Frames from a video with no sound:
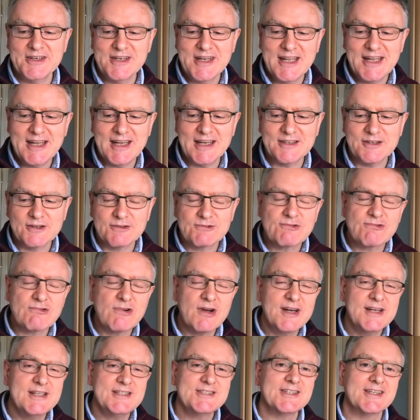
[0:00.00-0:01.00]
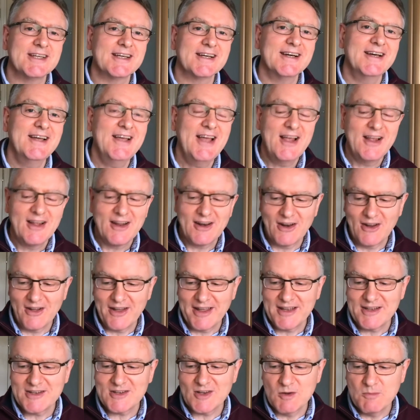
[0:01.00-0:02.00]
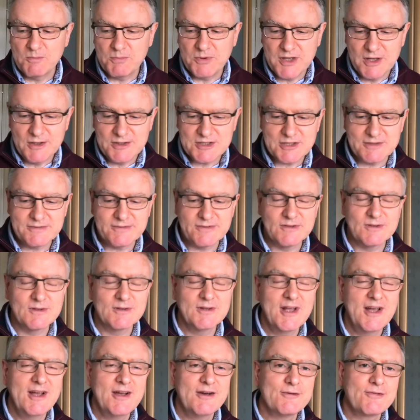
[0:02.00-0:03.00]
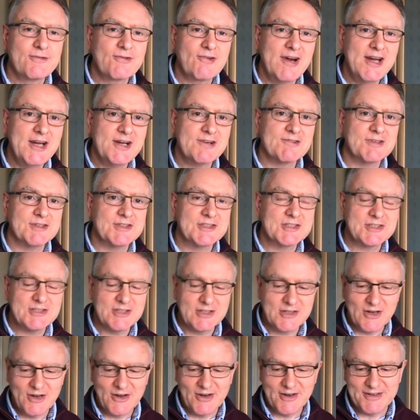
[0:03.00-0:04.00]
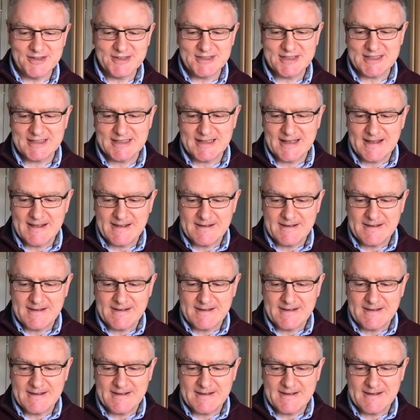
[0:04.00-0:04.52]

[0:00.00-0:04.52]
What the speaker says: and need and rising like a beautiful fragrance to God.